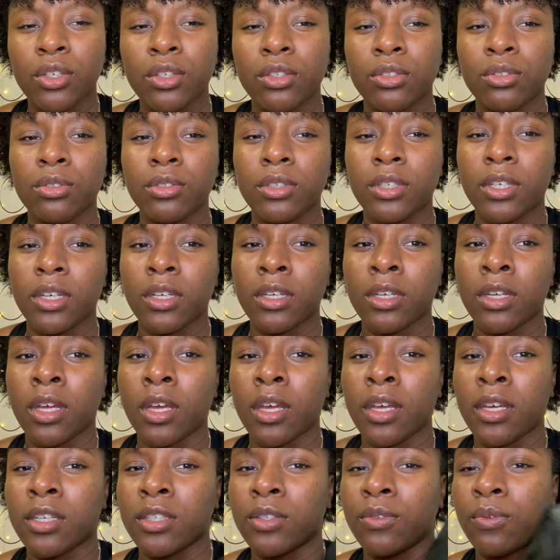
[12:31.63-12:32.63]
You can
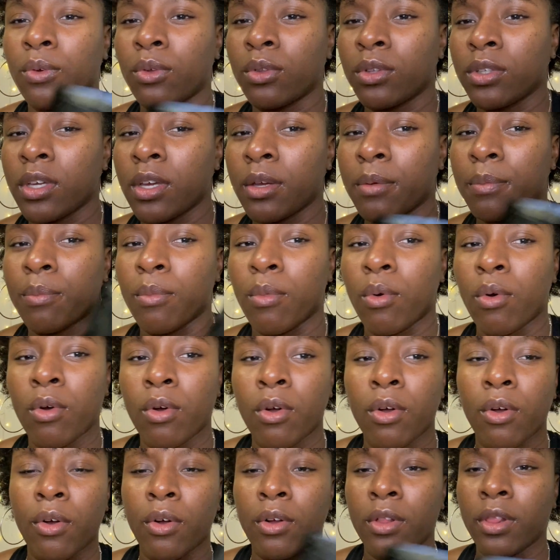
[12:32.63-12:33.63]
exfoliate
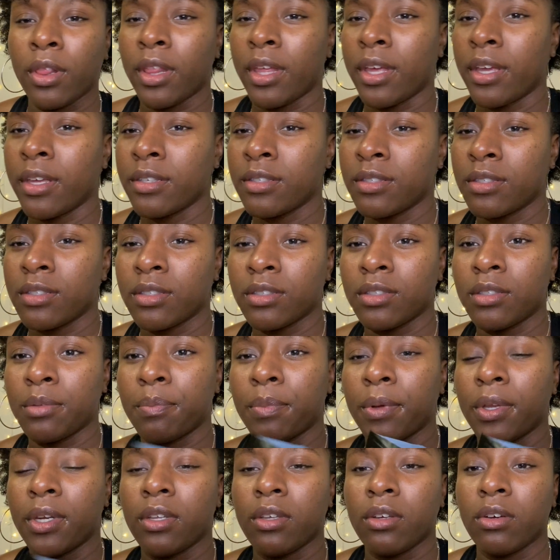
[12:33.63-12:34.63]
more or less
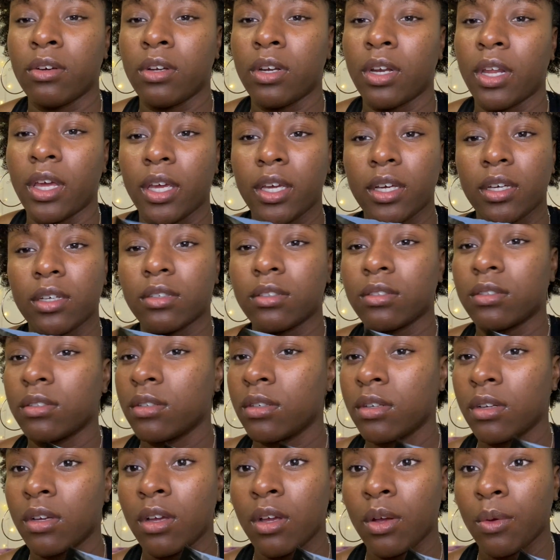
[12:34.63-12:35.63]
depending on like
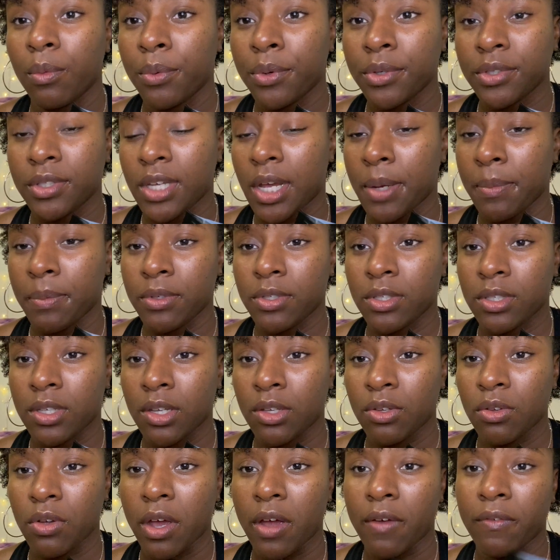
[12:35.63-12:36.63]
what type of
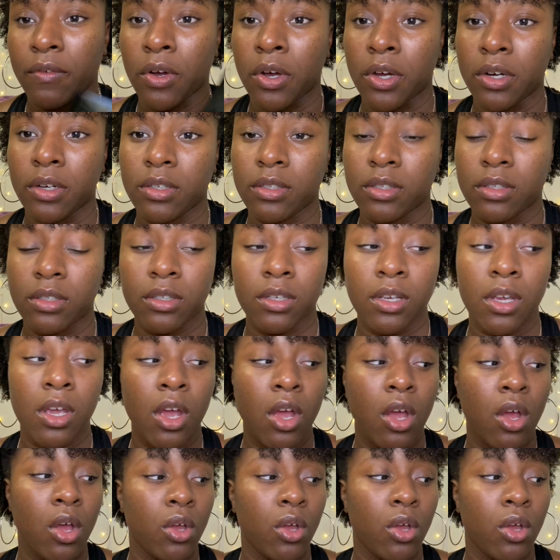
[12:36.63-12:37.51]
skin you have, honestly.